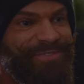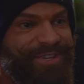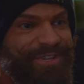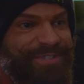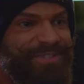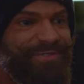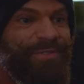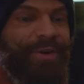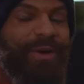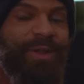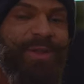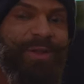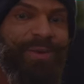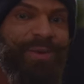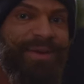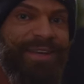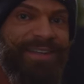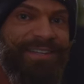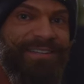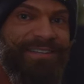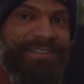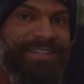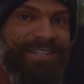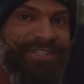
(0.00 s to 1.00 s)
just
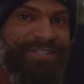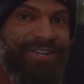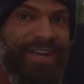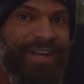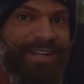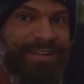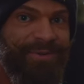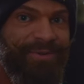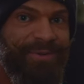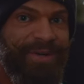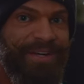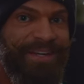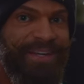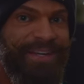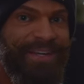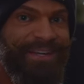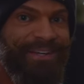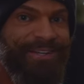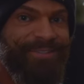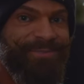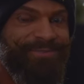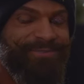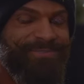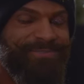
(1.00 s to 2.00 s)
following the channel right
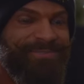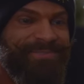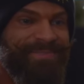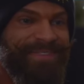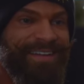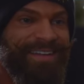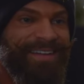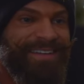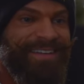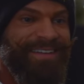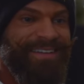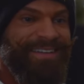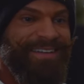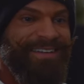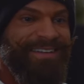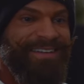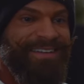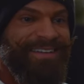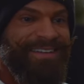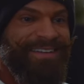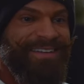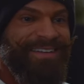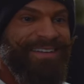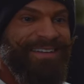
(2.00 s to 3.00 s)
here.
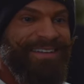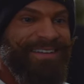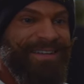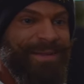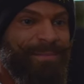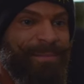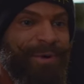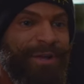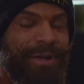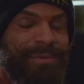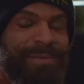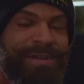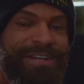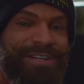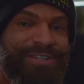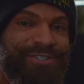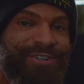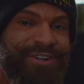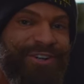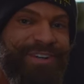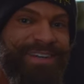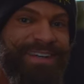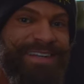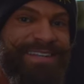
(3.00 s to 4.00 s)
Bodybuilding
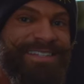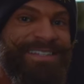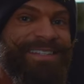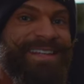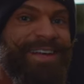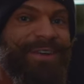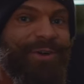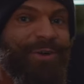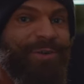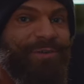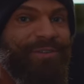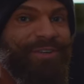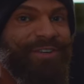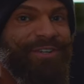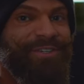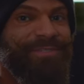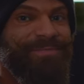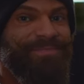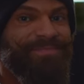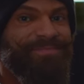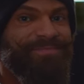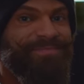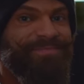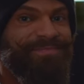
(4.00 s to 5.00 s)
journey is not over.
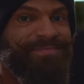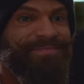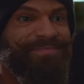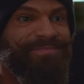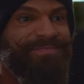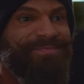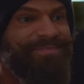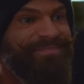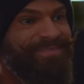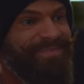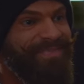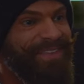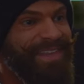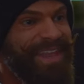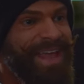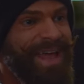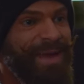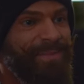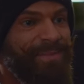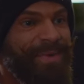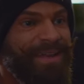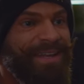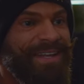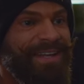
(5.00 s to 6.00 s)
There
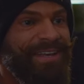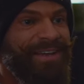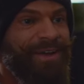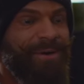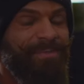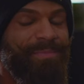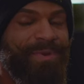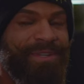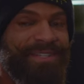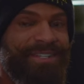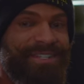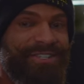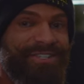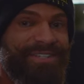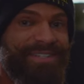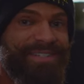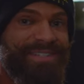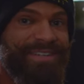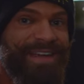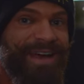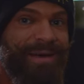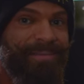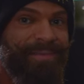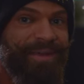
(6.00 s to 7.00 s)
are many
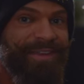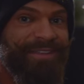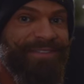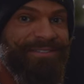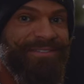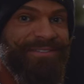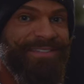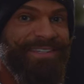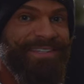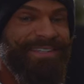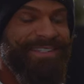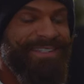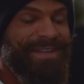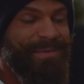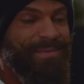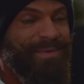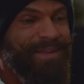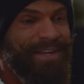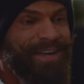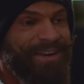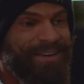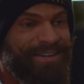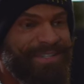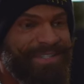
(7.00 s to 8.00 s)
competitions coming,
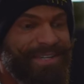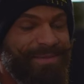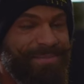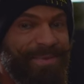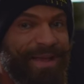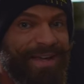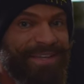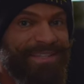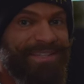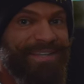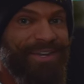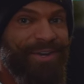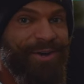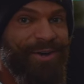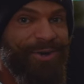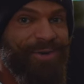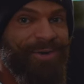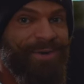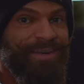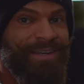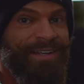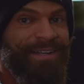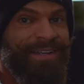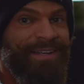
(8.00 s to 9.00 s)
seminars in
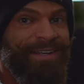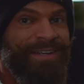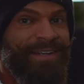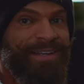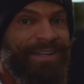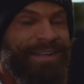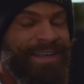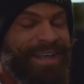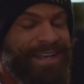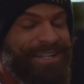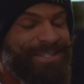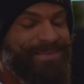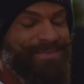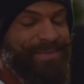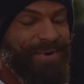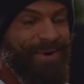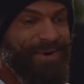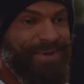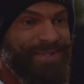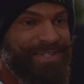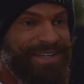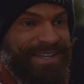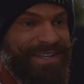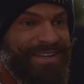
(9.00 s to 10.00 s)
Mexico, guest
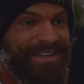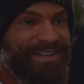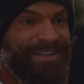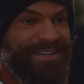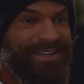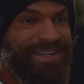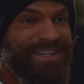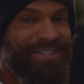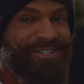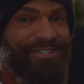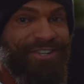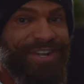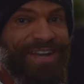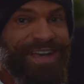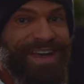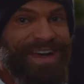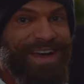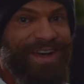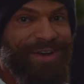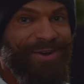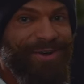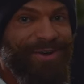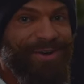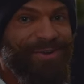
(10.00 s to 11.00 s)
posing in
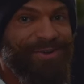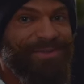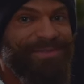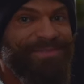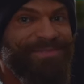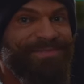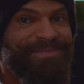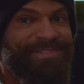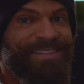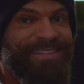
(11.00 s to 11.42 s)
Chicago.